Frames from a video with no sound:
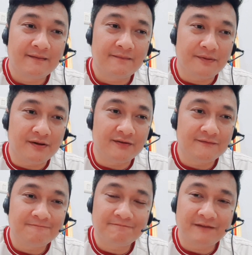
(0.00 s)
But
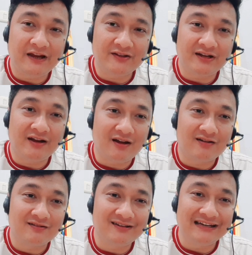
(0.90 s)
Erik ten Hag
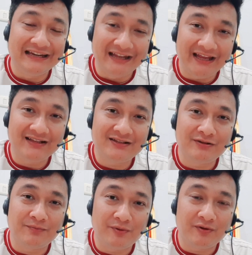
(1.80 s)
need to
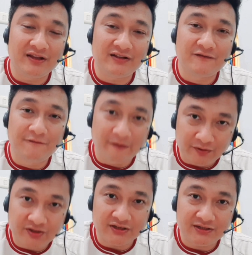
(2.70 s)
put his
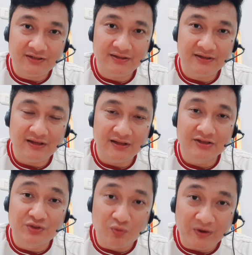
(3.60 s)
focus
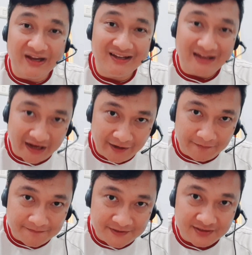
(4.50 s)
to win
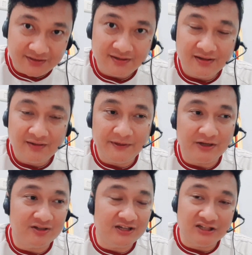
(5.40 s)
games,
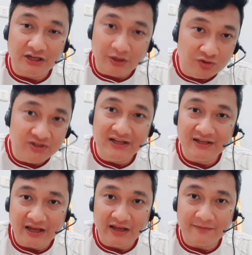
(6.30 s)
because he's losing
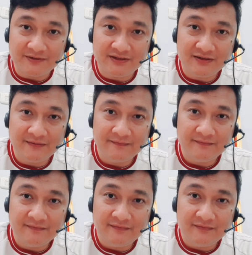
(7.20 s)
games.
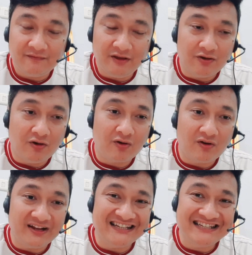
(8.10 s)
We got
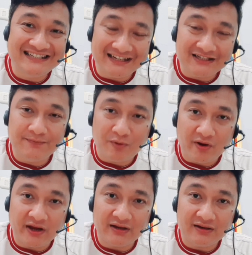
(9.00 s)
only 6
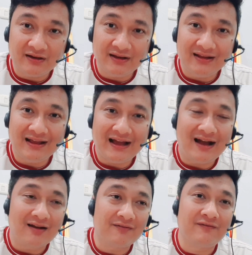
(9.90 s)
points
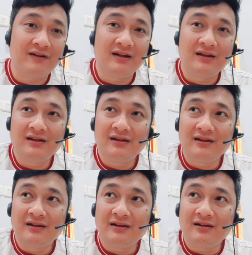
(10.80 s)
out of
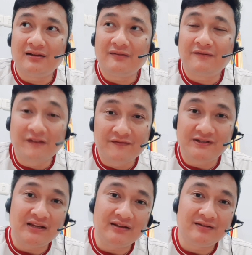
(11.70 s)

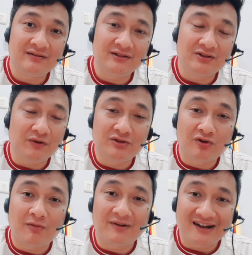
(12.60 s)
15. So we
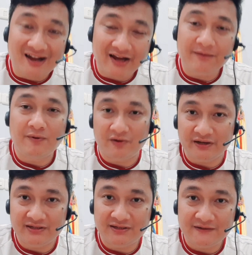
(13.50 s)
dropped 9 points.